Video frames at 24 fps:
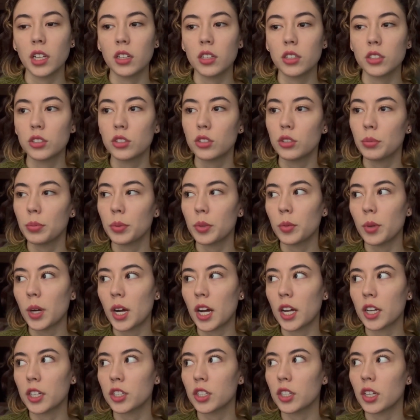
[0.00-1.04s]

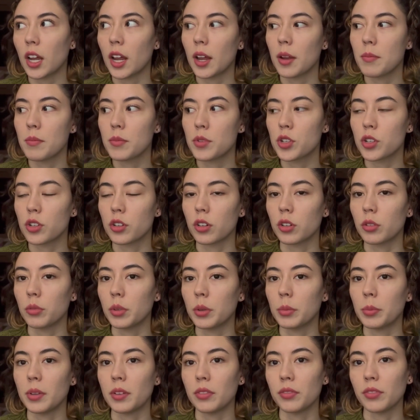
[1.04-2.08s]
Superwash, I'm sure would
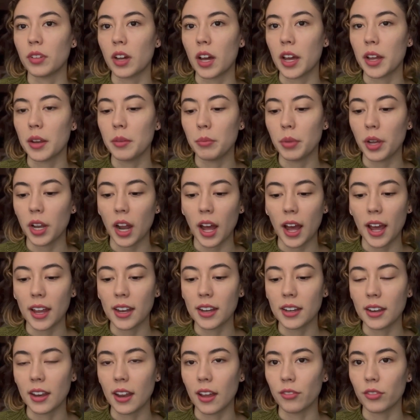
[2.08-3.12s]
be fine, but I
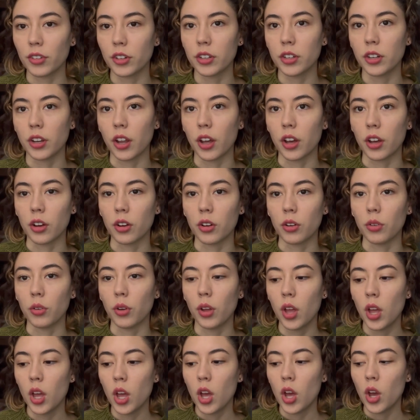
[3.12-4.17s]
never know
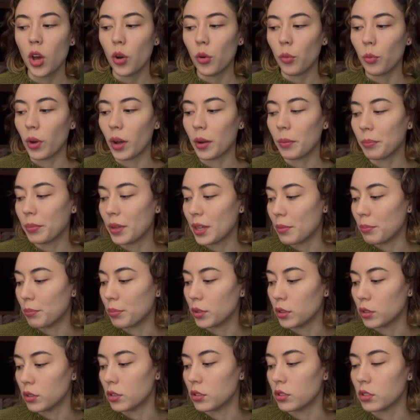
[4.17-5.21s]
what
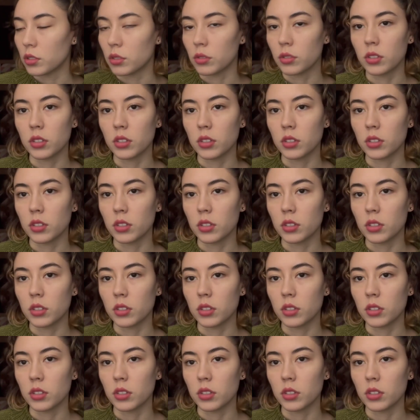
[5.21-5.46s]
people's